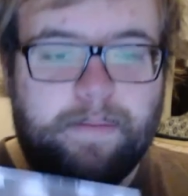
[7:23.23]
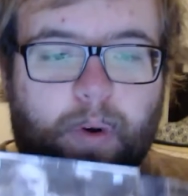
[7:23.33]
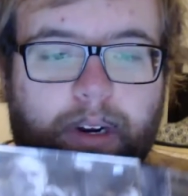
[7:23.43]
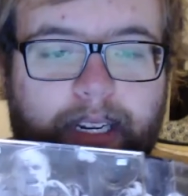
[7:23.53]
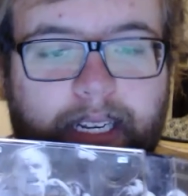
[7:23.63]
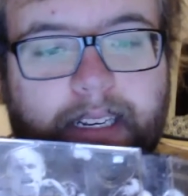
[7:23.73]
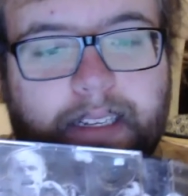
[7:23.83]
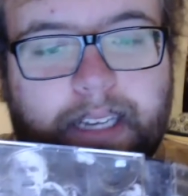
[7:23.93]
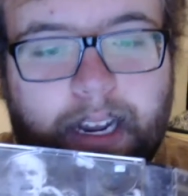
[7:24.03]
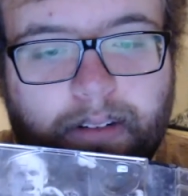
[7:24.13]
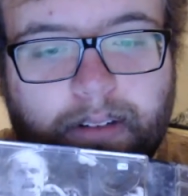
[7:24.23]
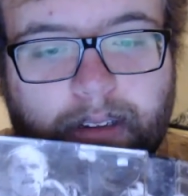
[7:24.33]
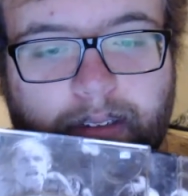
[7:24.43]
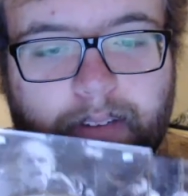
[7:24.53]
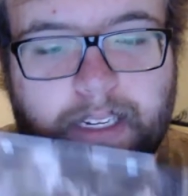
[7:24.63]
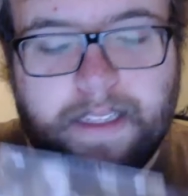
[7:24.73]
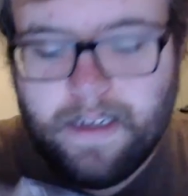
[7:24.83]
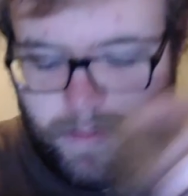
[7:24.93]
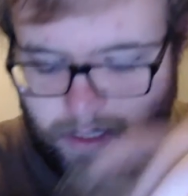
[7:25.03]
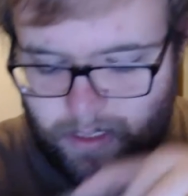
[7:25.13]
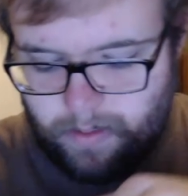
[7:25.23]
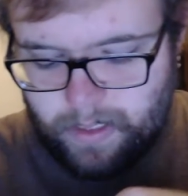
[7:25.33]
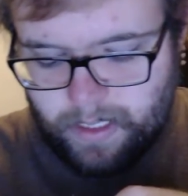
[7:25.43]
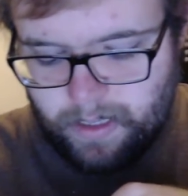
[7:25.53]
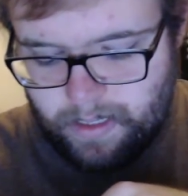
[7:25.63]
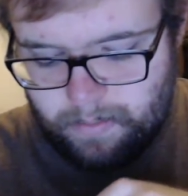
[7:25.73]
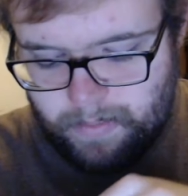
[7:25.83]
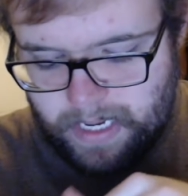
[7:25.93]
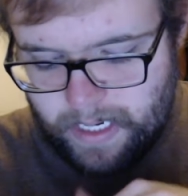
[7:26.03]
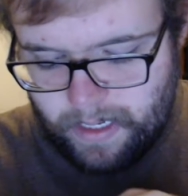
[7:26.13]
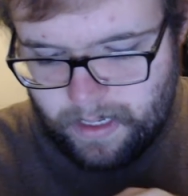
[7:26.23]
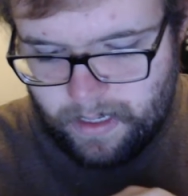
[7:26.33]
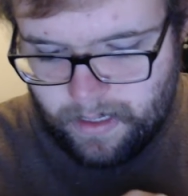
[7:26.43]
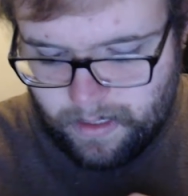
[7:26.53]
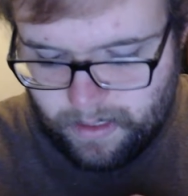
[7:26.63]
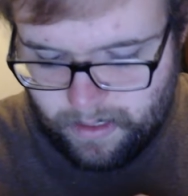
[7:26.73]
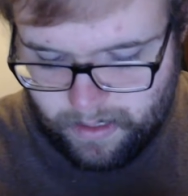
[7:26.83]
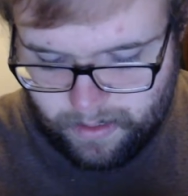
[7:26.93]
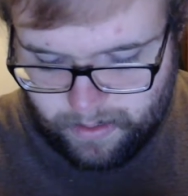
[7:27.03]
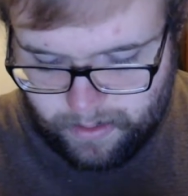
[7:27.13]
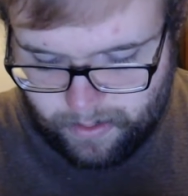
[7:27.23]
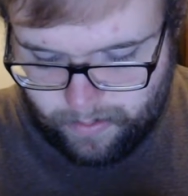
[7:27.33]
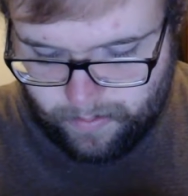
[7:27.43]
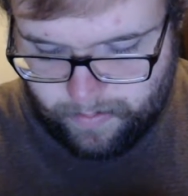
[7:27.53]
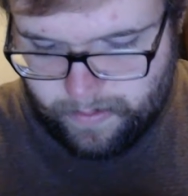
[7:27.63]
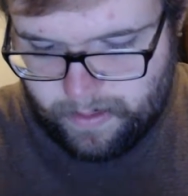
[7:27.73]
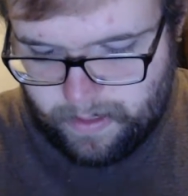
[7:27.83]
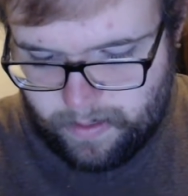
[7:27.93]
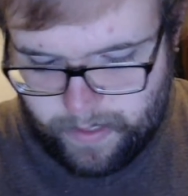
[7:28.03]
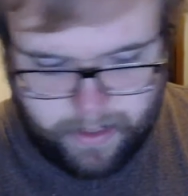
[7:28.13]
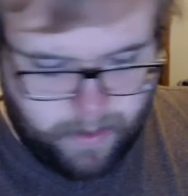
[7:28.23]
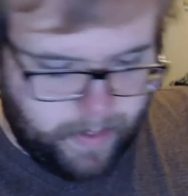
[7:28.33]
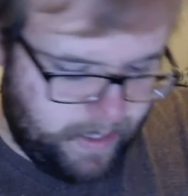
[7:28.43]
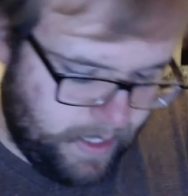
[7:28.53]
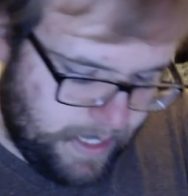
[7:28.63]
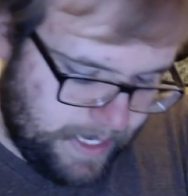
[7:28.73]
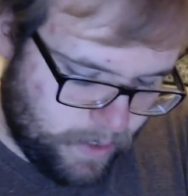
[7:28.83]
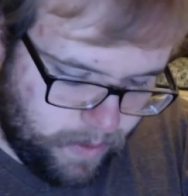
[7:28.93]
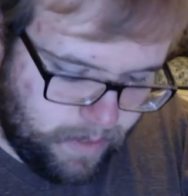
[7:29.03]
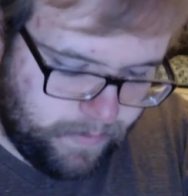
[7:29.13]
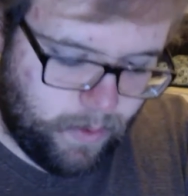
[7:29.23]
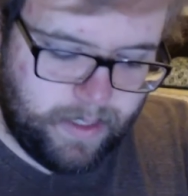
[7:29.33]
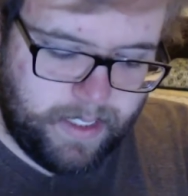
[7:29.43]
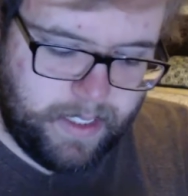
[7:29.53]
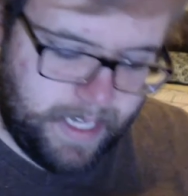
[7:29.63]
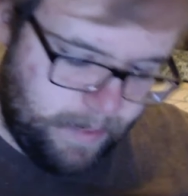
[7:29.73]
we have Morgan and Carol right there below Glenn and Maggie. So there we go. And the last one, of course,